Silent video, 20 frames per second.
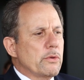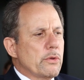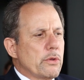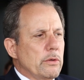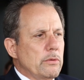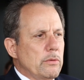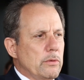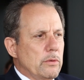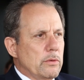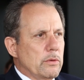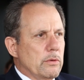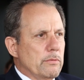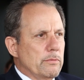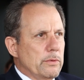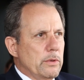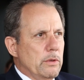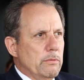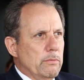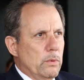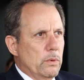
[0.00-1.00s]
So
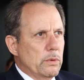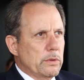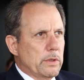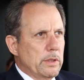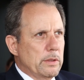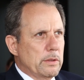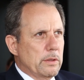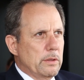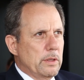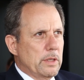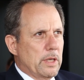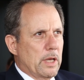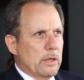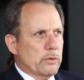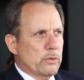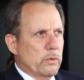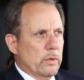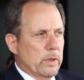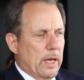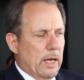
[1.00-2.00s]
you've walked into the
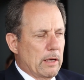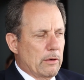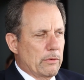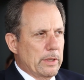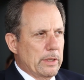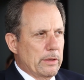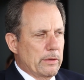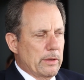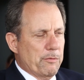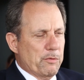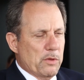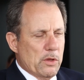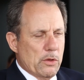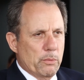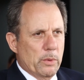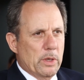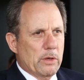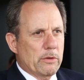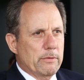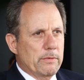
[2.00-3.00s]
National Gallery, you have this
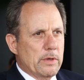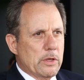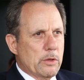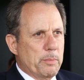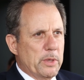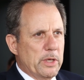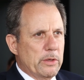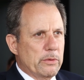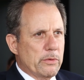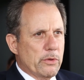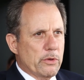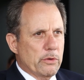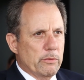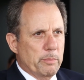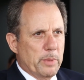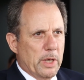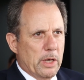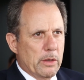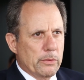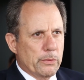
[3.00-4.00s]
wealth of experience of
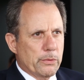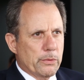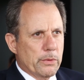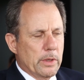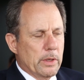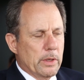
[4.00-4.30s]
both